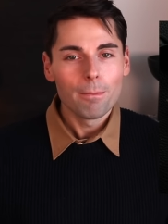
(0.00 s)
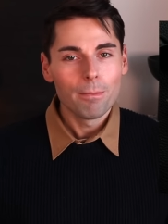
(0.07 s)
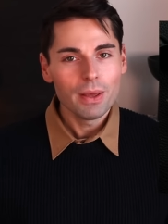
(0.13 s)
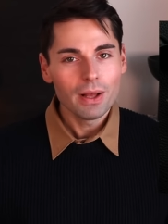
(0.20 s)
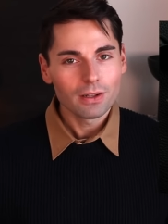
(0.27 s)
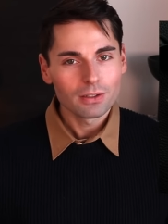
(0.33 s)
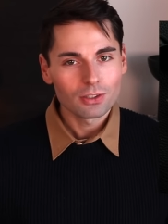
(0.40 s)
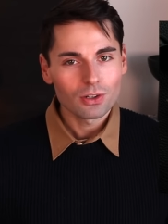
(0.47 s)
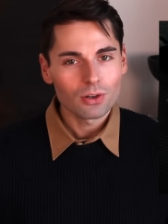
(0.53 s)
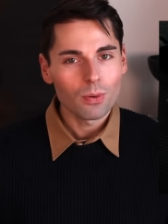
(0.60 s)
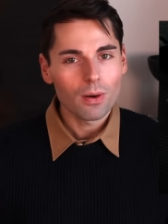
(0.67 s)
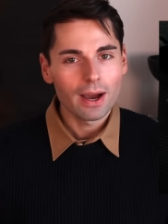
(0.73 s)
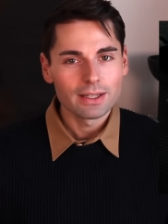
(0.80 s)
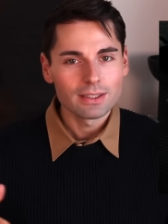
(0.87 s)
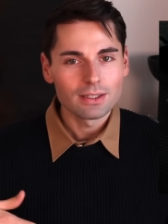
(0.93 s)
built
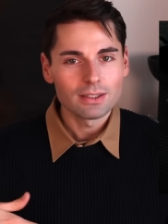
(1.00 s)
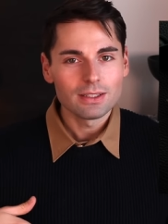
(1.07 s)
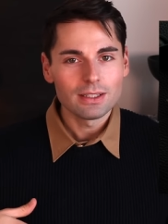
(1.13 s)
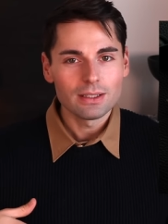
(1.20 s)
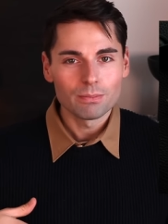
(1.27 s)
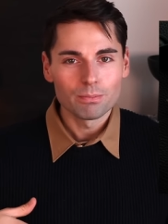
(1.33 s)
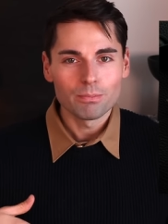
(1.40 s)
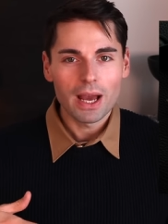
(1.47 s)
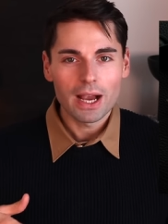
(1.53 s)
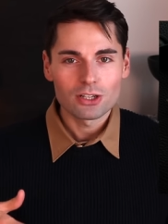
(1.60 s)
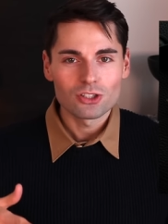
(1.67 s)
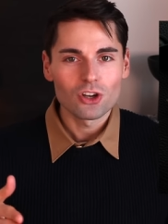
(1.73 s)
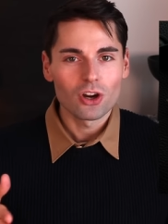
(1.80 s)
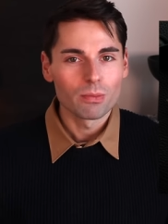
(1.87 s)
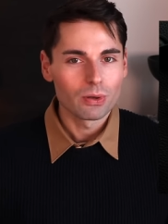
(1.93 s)
quite the bag
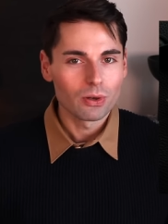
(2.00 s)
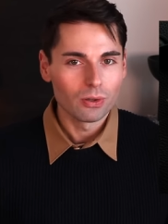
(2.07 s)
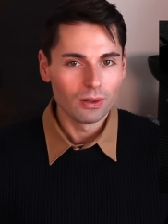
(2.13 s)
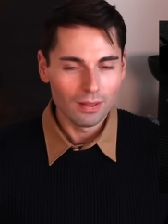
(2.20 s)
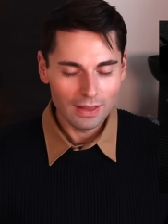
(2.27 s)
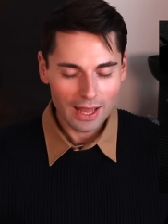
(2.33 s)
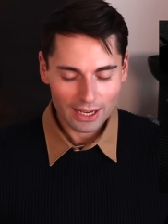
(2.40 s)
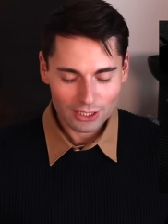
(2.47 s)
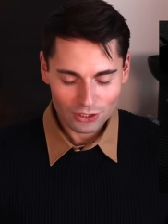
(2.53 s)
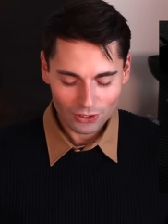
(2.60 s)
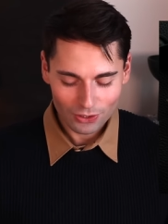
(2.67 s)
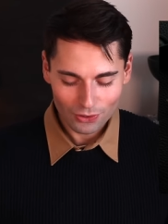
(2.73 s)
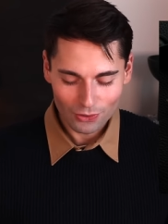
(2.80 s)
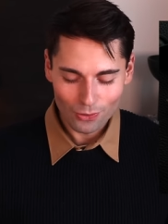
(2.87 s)
charm collection